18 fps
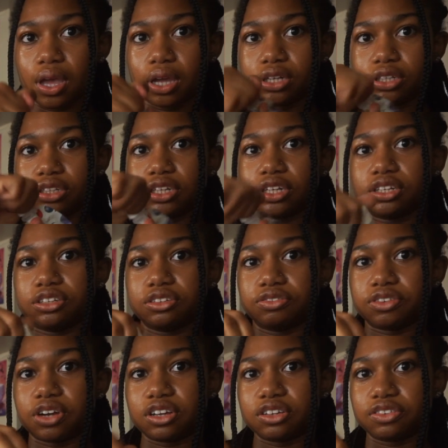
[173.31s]
I just let it
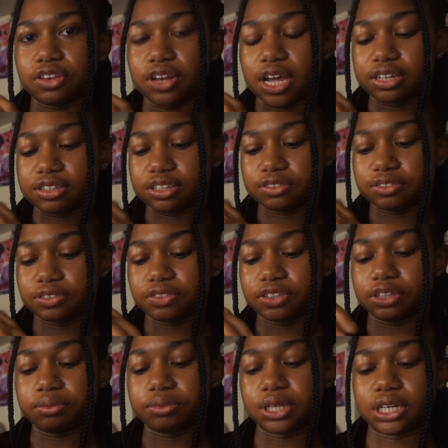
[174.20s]
defrost for the last like
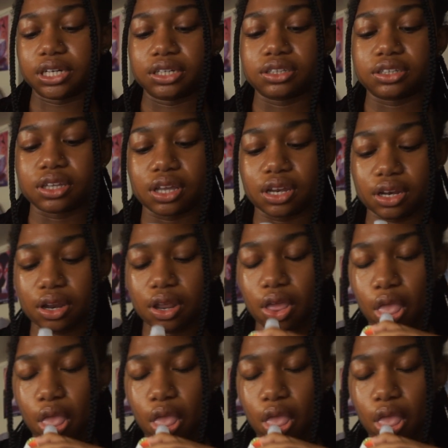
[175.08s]
15 minutes and